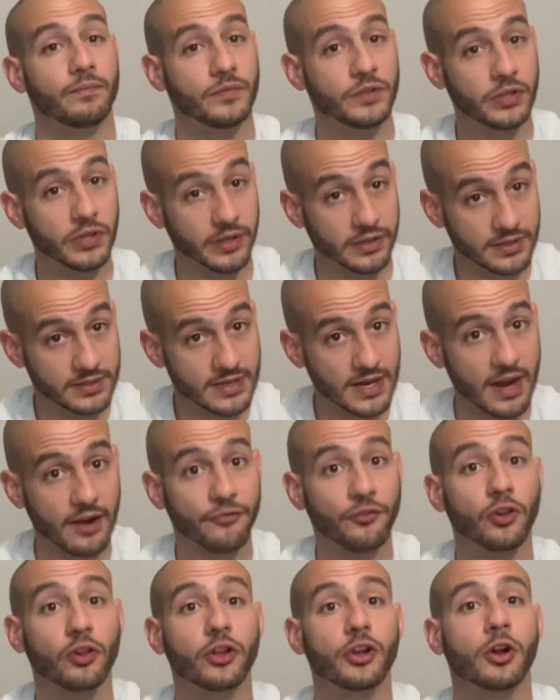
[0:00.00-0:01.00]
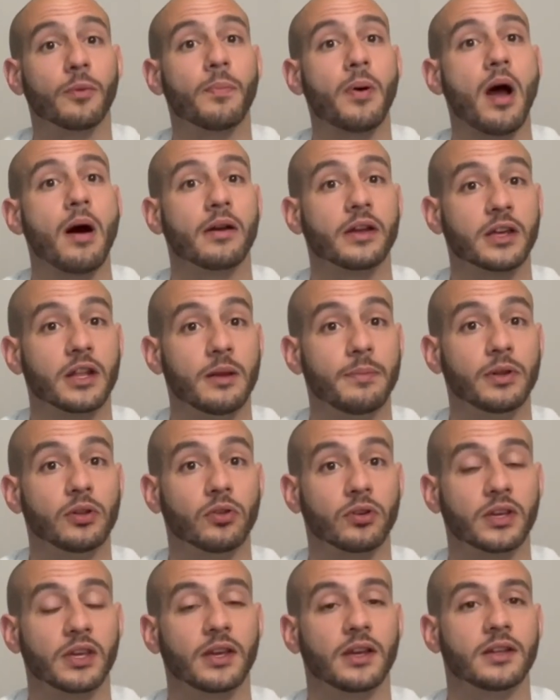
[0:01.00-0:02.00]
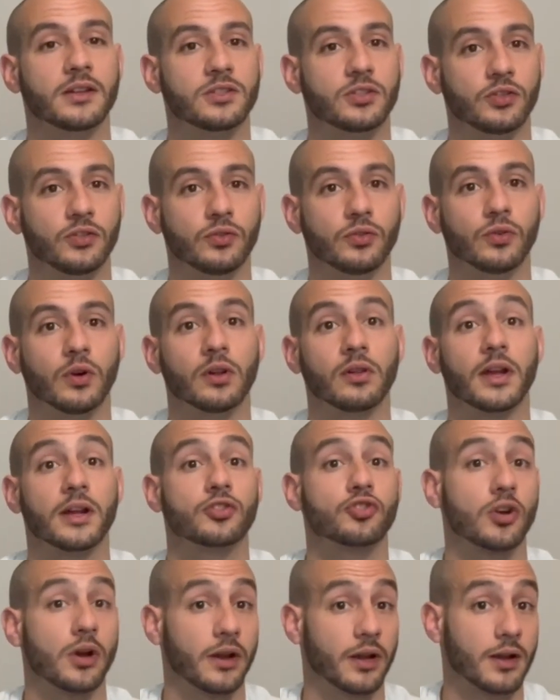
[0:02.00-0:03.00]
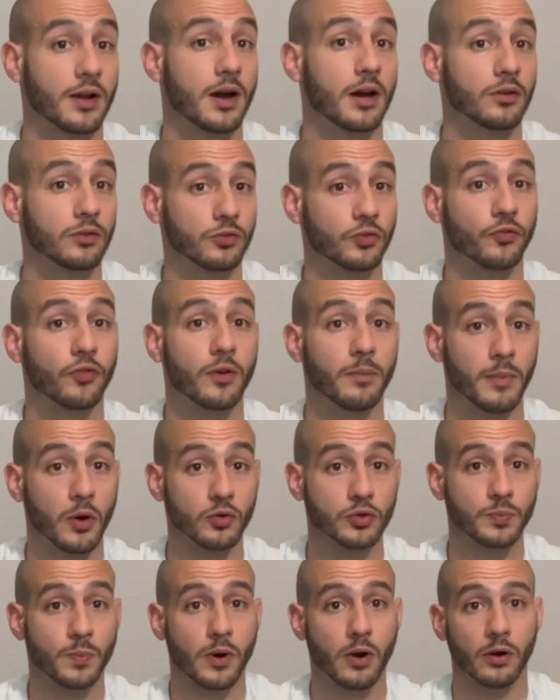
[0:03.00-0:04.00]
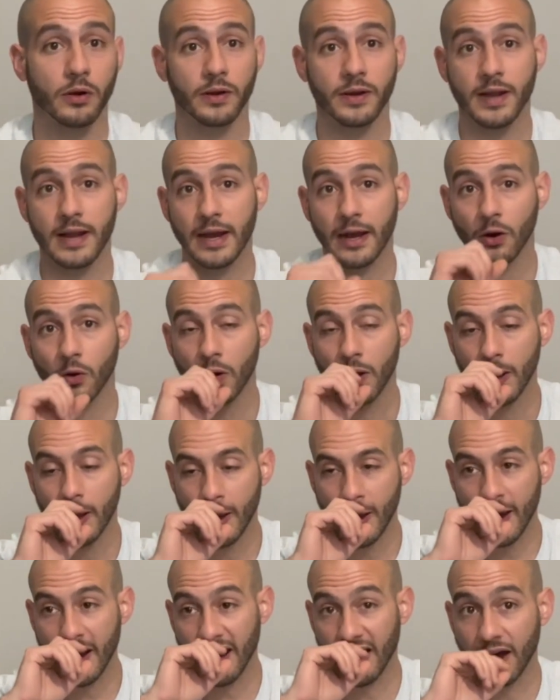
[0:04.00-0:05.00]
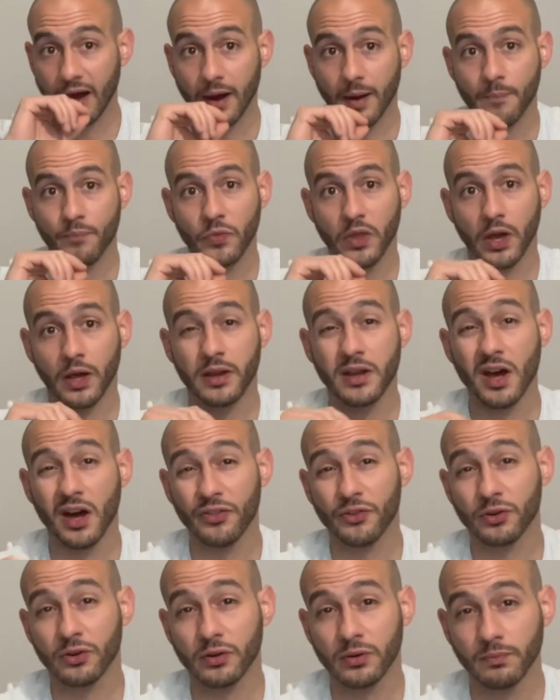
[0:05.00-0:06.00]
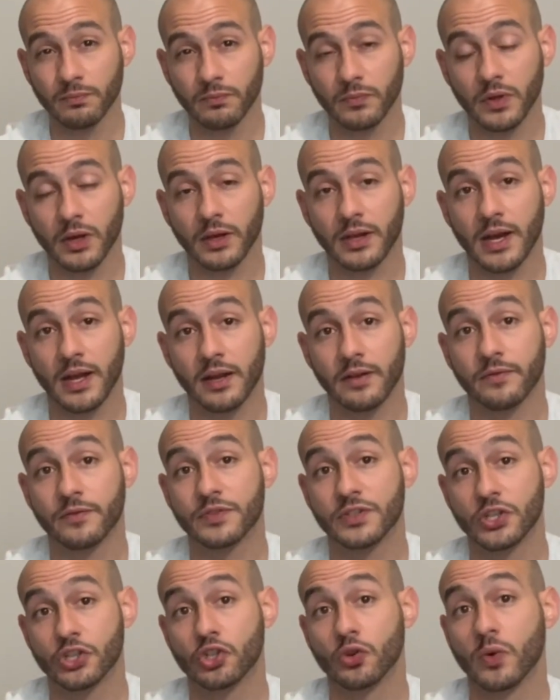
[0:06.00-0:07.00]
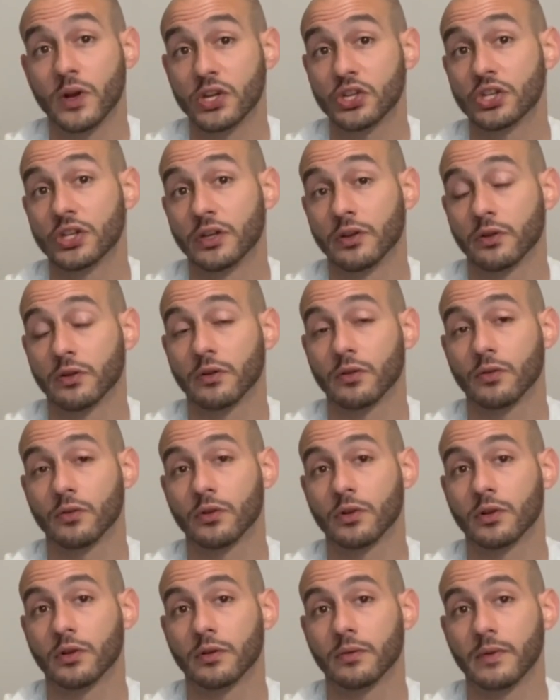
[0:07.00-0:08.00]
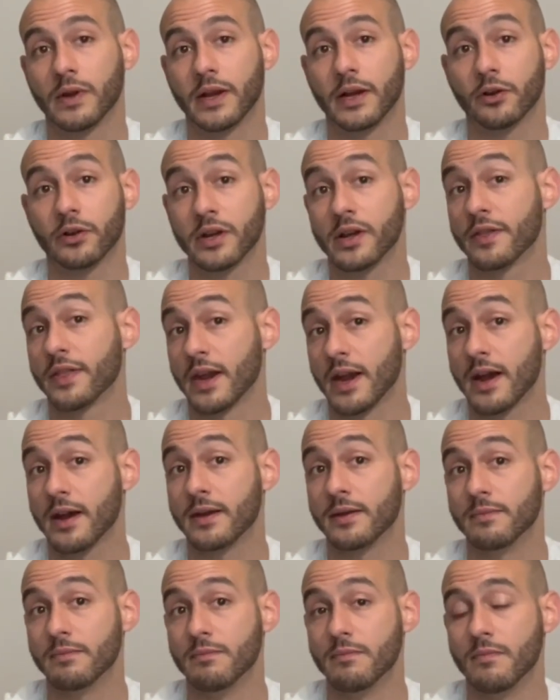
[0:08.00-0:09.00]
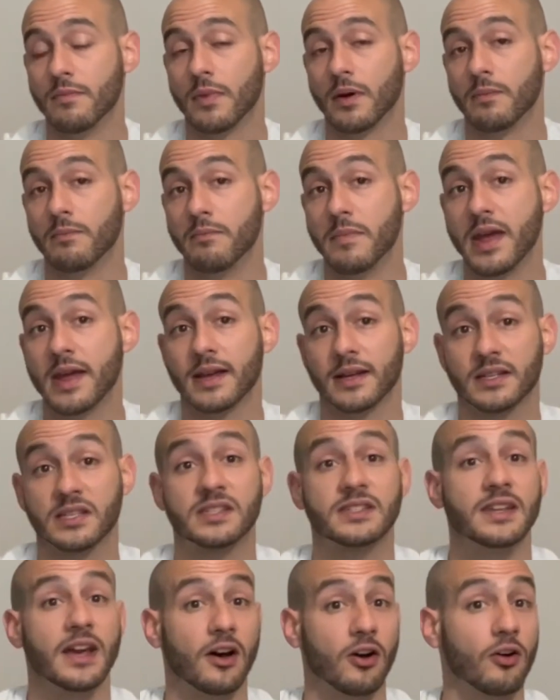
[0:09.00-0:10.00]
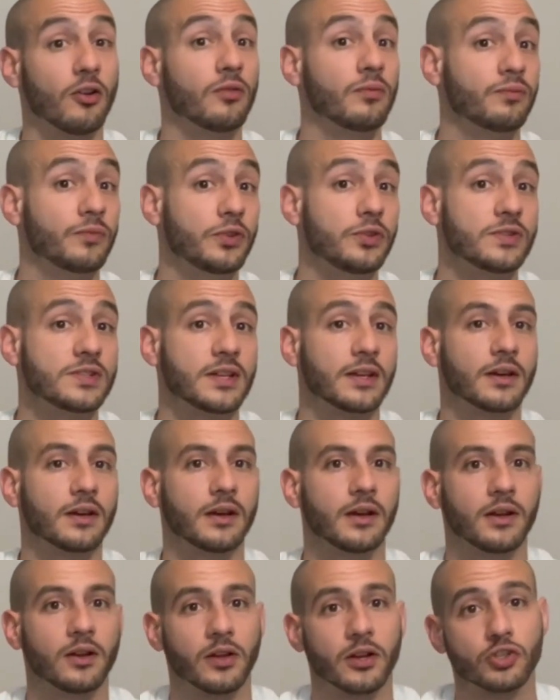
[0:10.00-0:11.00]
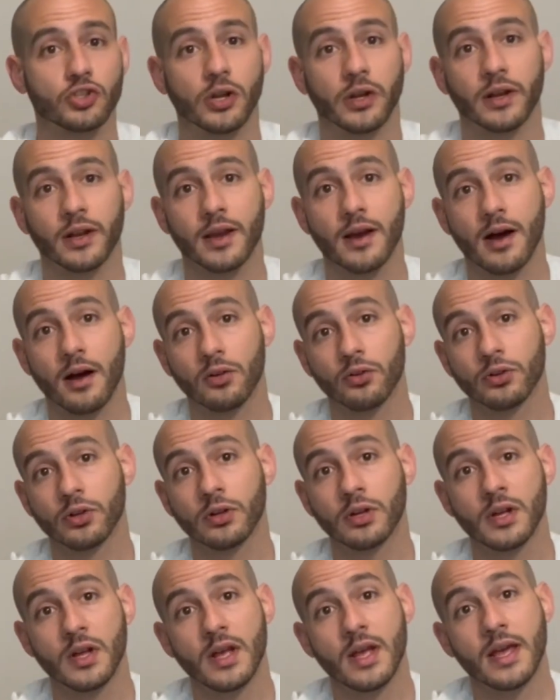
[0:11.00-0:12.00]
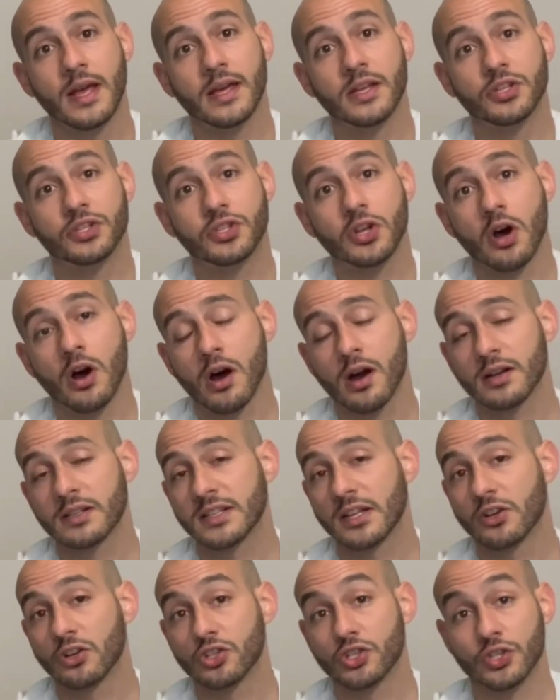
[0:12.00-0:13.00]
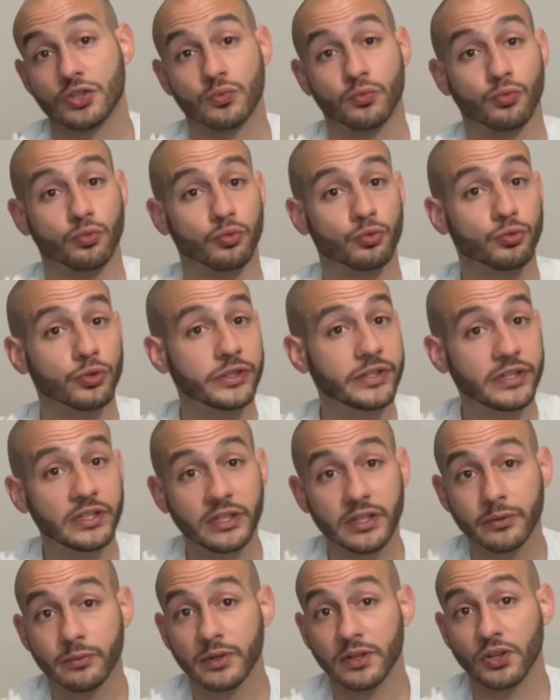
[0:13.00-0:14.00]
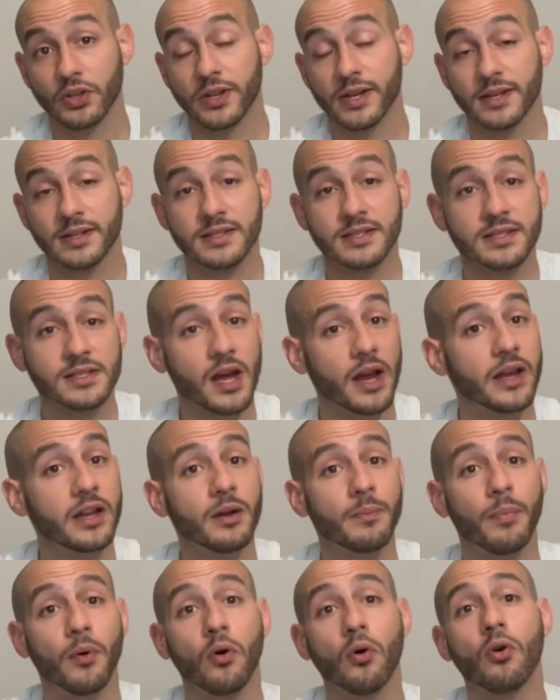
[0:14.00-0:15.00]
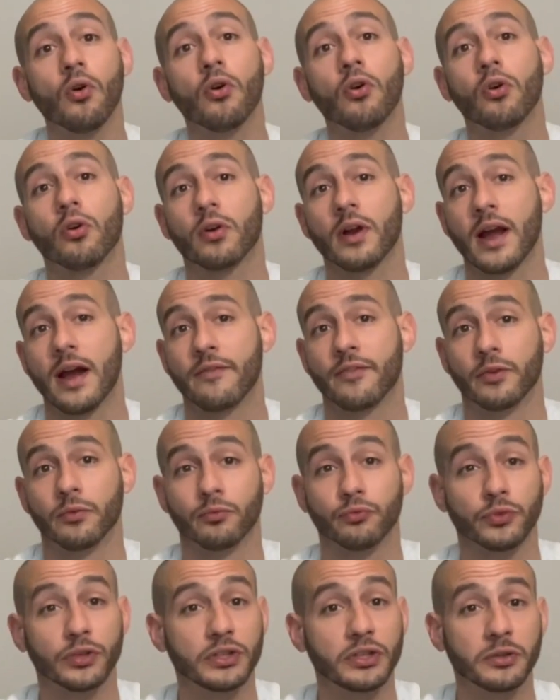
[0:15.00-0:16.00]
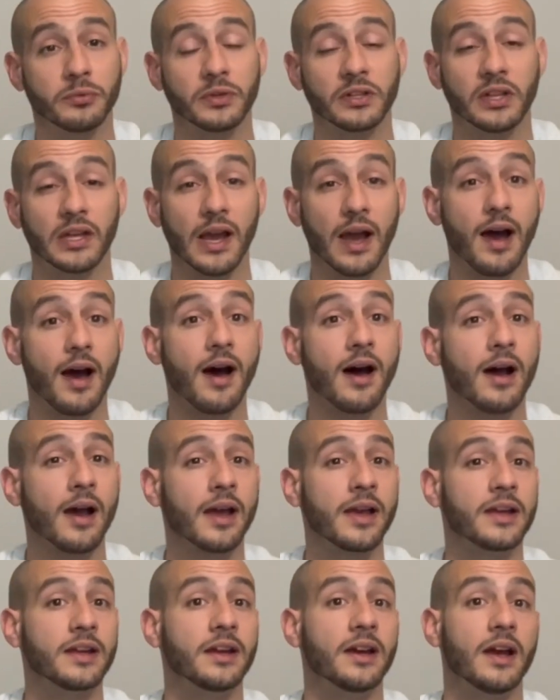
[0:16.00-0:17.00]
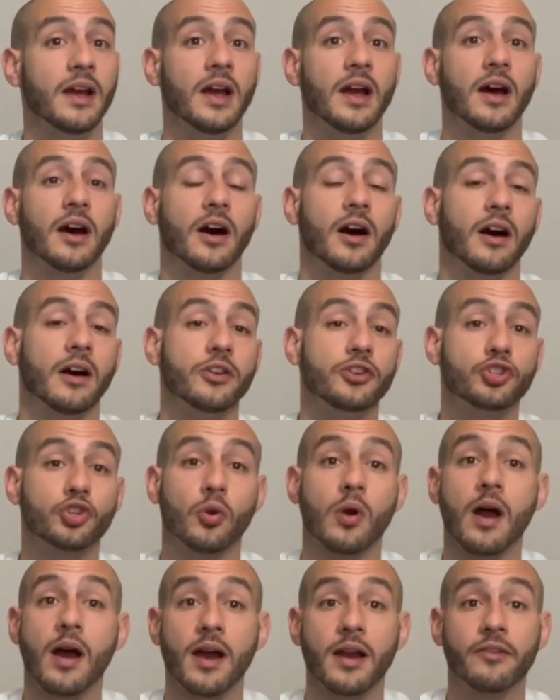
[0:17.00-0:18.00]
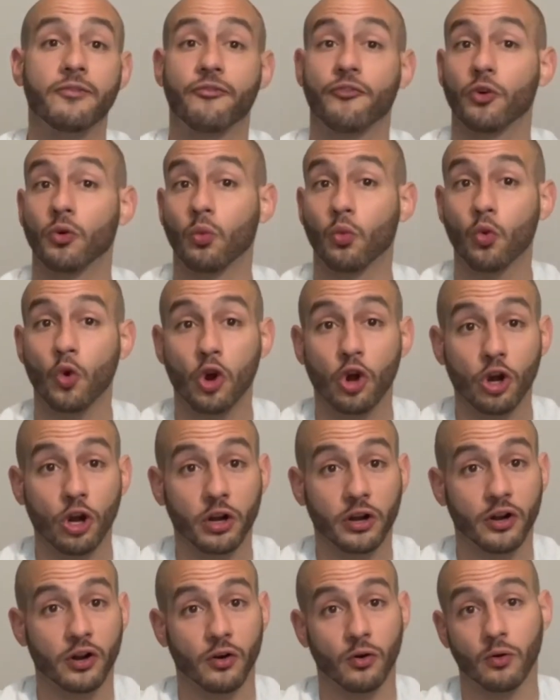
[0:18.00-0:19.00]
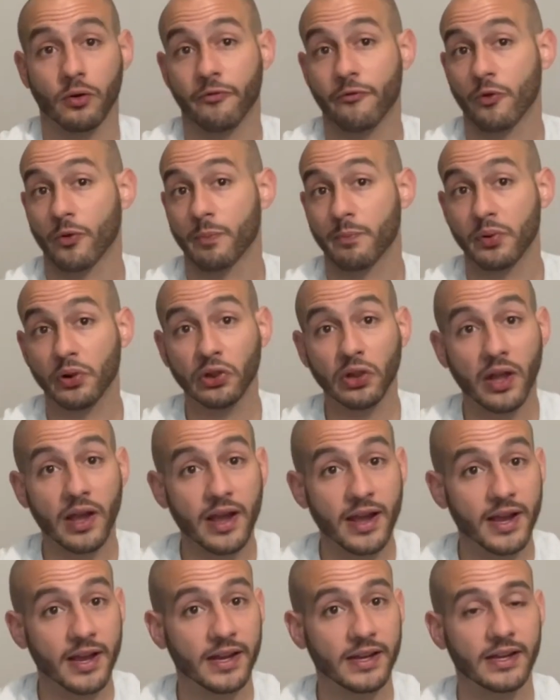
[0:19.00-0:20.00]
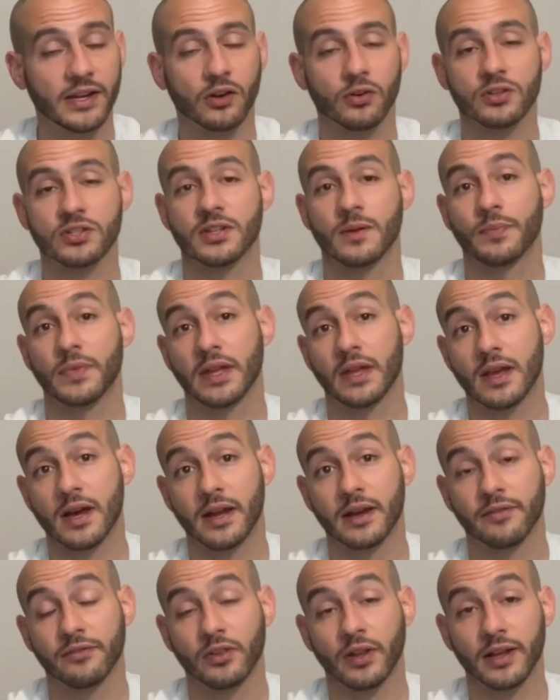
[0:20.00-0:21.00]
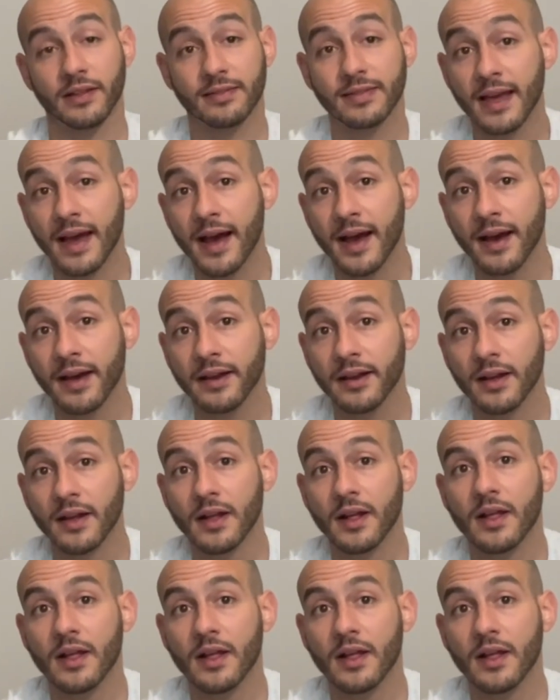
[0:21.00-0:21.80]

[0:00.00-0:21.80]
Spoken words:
you definitely are probably going to be looking into electronic collars for the most part. Now, another kind of situation or area that I may excel using an electronic collar is dogs that are just really, really excitable or have a really, really high drive for work or for play or something kind of like that.